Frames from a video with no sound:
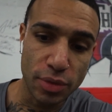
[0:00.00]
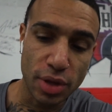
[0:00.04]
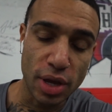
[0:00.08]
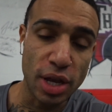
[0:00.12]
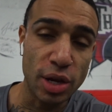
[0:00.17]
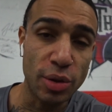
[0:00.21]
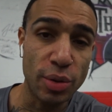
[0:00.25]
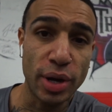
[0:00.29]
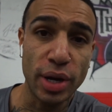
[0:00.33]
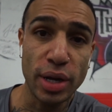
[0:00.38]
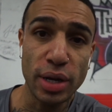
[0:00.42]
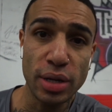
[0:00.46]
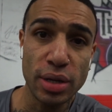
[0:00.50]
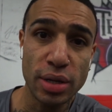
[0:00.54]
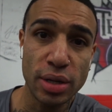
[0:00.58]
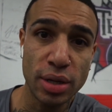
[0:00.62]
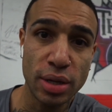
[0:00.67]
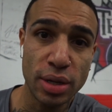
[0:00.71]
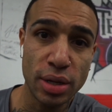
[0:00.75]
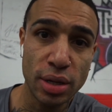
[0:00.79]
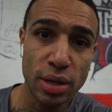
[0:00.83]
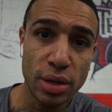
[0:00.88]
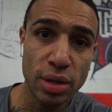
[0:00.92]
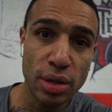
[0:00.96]
Anyway,
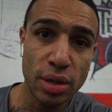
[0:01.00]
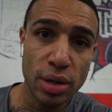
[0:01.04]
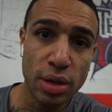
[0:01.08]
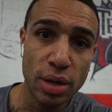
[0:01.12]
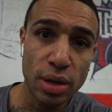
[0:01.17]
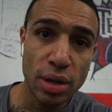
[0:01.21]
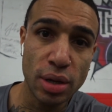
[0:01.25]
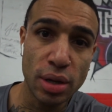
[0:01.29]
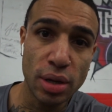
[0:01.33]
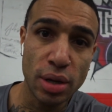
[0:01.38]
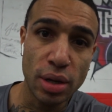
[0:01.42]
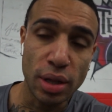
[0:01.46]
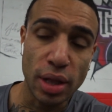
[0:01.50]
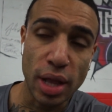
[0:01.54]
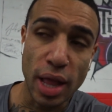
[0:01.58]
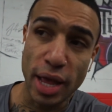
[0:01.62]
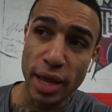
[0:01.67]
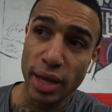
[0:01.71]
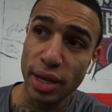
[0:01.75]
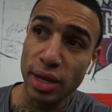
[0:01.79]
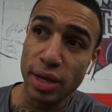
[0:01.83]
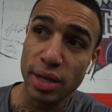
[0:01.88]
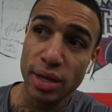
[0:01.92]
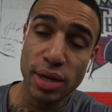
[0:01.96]

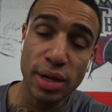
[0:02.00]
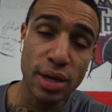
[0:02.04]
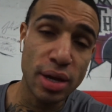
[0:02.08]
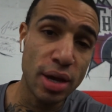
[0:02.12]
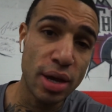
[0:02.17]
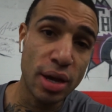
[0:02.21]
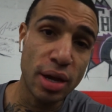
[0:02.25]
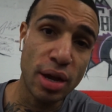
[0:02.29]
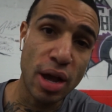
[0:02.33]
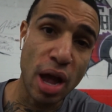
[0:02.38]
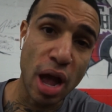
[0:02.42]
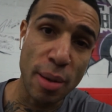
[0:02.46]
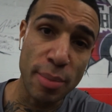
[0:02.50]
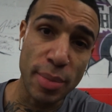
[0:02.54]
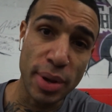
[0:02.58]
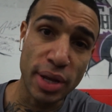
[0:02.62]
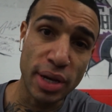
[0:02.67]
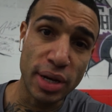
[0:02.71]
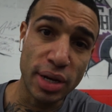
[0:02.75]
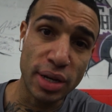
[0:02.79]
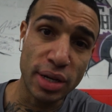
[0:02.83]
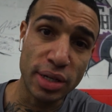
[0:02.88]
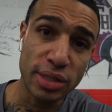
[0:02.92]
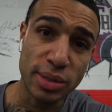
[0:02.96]
like,
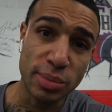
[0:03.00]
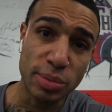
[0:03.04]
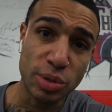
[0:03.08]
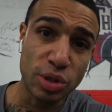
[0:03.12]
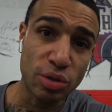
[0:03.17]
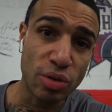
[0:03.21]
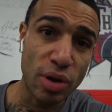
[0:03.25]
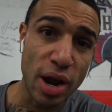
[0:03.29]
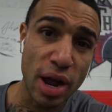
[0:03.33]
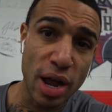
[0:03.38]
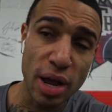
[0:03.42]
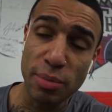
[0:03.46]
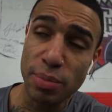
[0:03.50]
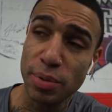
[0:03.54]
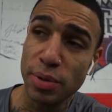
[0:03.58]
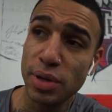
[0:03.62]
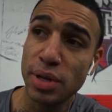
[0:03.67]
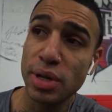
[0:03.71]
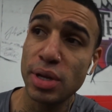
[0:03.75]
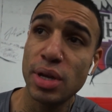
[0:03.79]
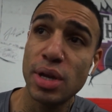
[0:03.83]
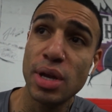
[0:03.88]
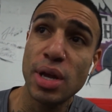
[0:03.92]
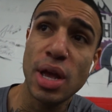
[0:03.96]
comment, subscribe,
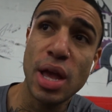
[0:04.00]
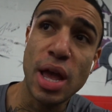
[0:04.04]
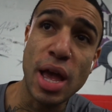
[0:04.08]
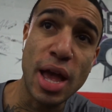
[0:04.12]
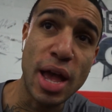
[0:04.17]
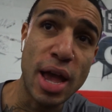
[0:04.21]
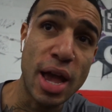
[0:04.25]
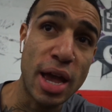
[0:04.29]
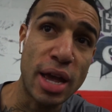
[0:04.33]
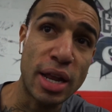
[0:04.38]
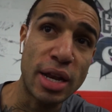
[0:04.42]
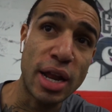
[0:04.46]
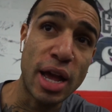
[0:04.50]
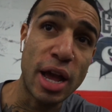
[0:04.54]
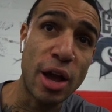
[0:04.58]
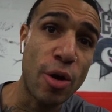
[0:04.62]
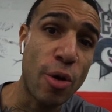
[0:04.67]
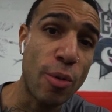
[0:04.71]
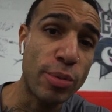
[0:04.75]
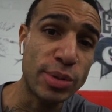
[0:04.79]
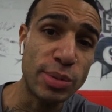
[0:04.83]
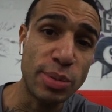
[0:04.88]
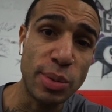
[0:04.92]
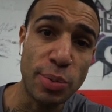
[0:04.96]
and I
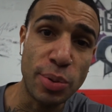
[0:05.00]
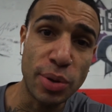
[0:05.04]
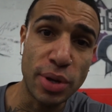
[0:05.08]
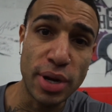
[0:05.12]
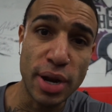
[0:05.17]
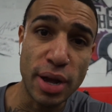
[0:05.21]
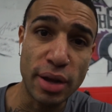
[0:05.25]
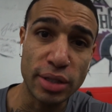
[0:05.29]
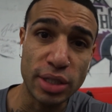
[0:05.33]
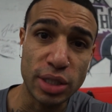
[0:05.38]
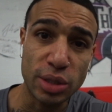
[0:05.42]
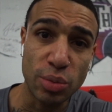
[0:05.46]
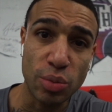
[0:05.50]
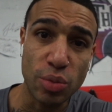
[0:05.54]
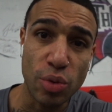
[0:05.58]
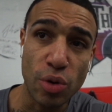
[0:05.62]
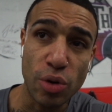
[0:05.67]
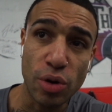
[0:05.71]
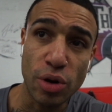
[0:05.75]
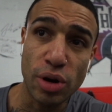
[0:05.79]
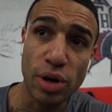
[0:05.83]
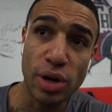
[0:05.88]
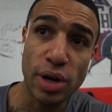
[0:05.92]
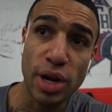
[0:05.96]
hope to be putting out some
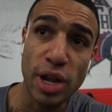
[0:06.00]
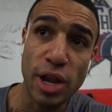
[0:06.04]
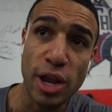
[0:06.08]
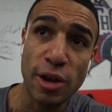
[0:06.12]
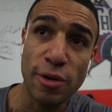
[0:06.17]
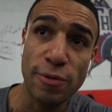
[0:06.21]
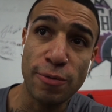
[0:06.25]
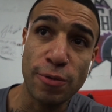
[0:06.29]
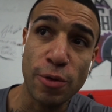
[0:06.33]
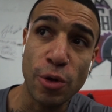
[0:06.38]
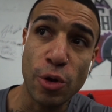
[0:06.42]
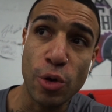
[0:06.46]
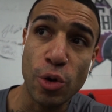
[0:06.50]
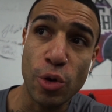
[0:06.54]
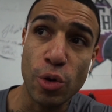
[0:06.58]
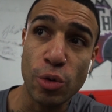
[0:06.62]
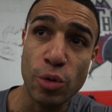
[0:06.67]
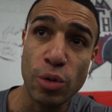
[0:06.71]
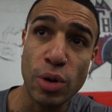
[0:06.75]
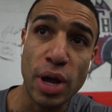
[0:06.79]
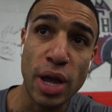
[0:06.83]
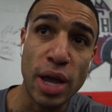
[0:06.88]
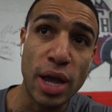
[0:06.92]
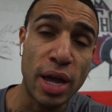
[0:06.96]
more info
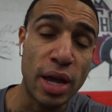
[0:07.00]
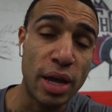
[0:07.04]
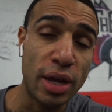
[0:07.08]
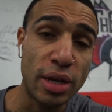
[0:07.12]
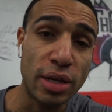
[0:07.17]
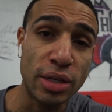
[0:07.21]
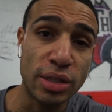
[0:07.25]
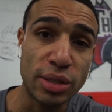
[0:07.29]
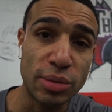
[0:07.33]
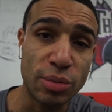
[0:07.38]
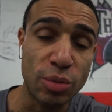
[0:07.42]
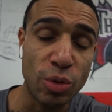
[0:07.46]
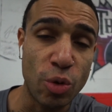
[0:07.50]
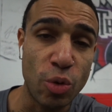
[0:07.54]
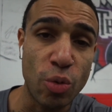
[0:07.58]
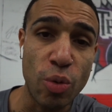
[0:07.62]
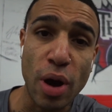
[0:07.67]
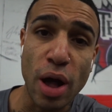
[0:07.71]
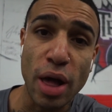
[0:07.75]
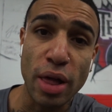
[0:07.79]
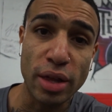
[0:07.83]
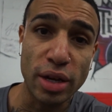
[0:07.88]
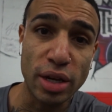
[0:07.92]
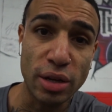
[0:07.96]
and some
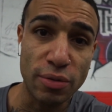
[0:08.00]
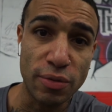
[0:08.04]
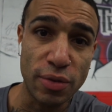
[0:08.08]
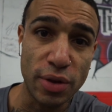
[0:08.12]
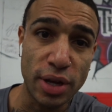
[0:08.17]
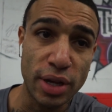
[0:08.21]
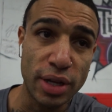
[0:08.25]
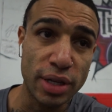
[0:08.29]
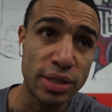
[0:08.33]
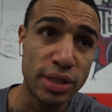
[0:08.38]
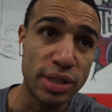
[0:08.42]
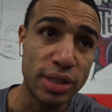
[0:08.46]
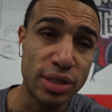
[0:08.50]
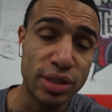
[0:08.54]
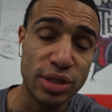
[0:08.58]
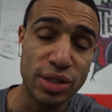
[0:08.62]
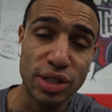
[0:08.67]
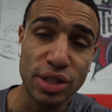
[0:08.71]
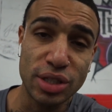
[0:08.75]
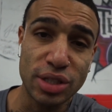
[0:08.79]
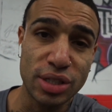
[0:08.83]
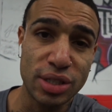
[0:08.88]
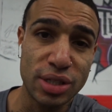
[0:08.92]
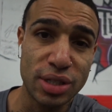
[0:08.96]
quality vids and
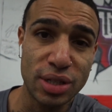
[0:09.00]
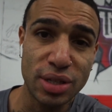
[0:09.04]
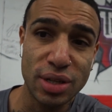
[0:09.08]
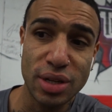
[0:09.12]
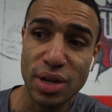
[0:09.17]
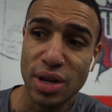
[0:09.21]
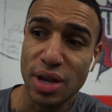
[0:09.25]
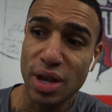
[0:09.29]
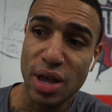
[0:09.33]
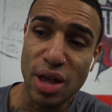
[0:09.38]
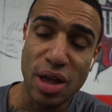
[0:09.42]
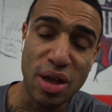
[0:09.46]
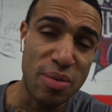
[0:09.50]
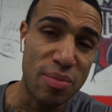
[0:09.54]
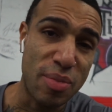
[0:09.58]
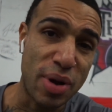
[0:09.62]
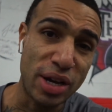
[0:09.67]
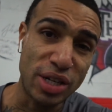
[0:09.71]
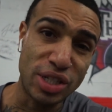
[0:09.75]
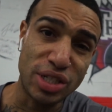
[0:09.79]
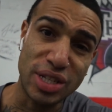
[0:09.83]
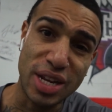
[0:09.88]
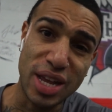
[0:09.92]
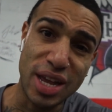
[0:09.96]
just
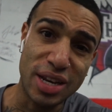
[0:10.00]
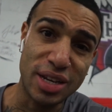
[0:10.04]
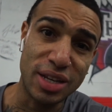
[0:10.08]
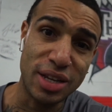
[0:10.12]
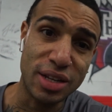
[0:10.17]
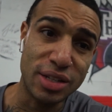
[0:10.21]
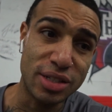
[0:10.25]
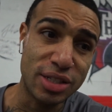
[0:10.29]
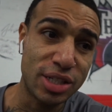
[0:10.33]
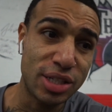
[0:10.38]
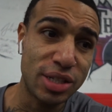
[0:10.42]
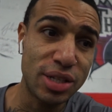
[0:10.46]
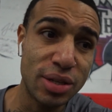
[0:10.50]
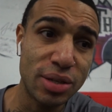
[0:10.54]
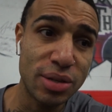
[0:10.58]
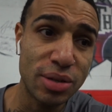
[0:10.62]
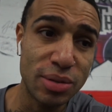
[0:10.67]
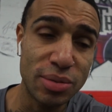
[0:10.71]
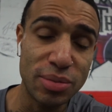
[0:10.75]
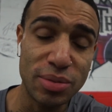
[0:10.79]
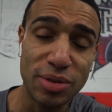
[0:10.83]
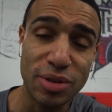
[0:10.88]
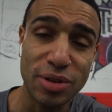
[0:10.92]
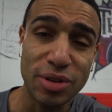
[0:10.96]
my shenanigans.
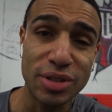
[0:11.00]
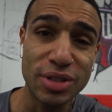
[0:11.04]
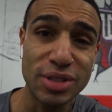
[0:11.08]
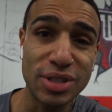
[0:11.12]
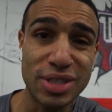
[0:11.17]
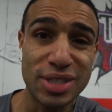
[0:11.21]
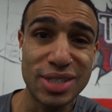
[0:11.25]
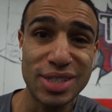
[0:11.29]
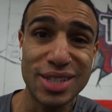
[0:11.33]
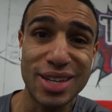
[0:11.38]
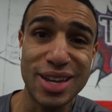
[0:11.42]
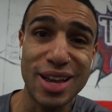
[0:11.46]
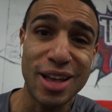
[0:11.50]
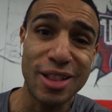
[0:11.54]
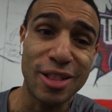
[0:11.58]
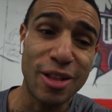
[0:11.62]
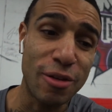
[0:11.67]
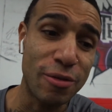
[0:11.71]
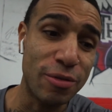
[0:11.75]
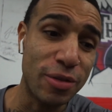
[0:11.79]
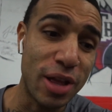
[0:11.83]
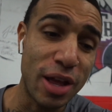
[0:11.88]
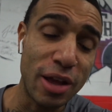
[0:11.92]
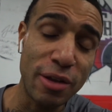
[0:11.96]
Because I
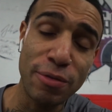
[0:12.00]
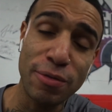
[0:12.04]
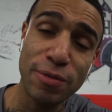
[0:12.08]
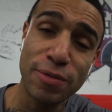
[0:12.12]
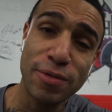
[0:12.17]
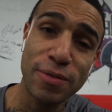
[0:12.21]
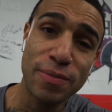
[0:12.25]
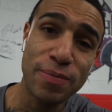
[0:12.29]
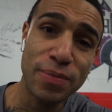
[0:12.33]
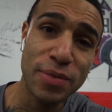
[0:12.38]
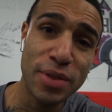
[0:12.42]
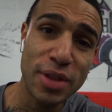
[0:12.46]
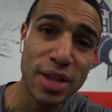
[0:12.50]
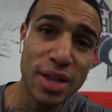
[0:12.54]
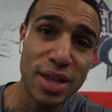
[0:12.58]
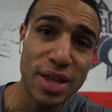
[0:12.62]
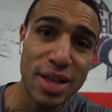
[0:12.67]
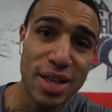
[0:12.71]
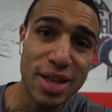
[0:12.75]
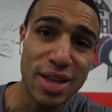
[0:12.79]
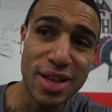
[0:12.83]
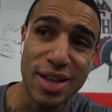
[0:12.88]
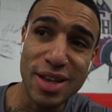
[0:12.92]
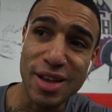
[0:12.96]
love life.
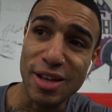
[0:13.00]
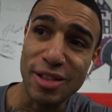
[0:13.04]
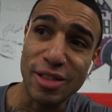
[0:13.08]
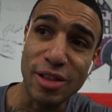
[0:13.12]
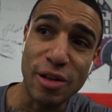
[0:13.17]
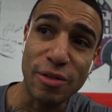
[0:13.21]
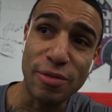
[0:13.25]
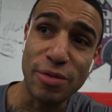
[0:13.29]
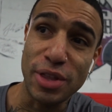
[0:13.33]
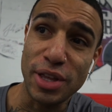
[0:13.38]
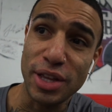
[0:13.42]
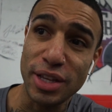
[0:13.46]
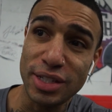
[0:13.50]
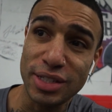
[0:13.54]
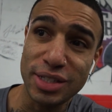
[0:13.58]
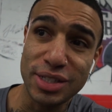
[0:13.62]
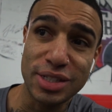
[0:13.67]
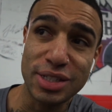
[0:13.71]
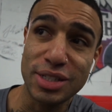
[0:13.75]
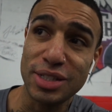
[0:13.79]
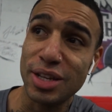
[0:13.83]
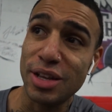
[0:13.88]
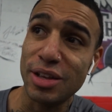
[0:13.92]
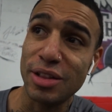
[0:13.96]
I love this.
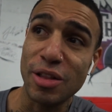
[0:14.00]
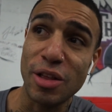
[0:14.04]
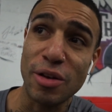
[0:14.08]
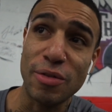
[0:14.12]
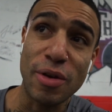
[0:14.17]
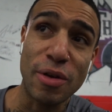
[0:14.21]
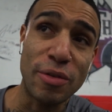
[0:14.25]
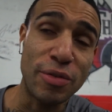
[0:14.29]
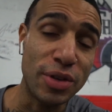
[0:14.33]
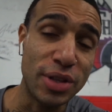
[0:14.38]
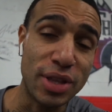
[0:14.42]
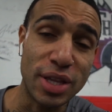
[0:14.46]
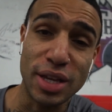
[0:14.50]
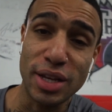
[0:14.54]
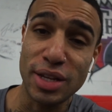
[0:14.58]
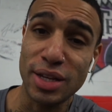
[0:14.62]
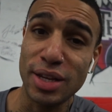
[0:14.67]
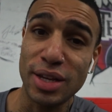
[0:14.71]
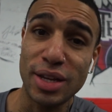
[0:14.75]
I love everything.